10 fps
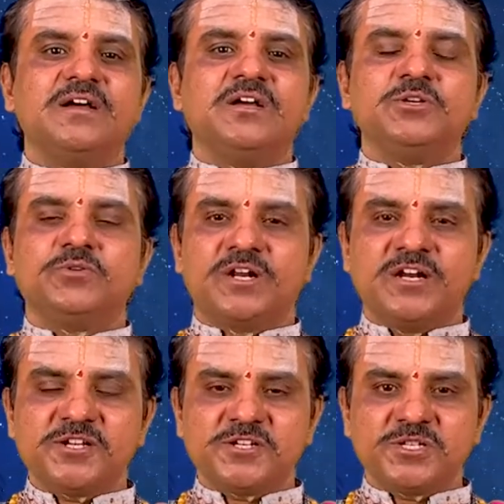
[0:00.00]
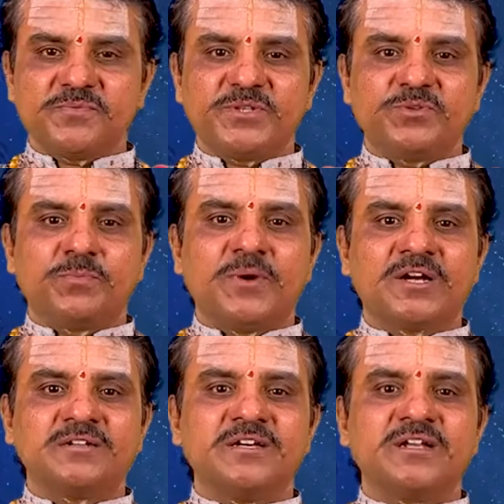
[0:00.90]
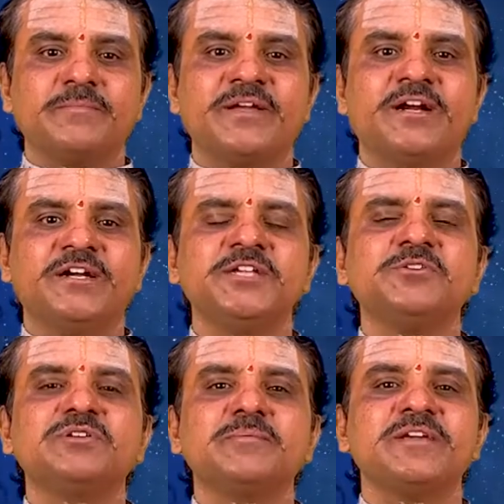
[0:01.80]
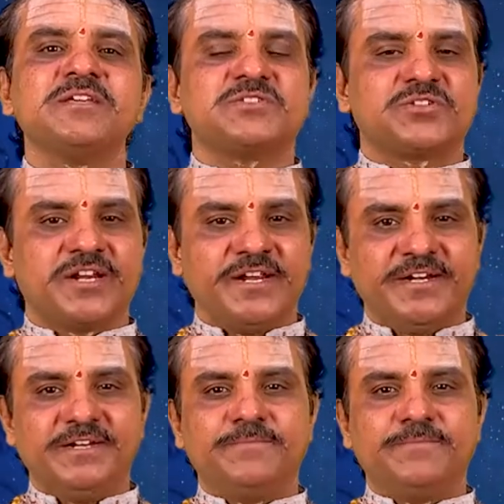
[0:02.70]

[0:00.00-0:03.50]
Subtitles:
Your relationship with your partner may continue to be strained.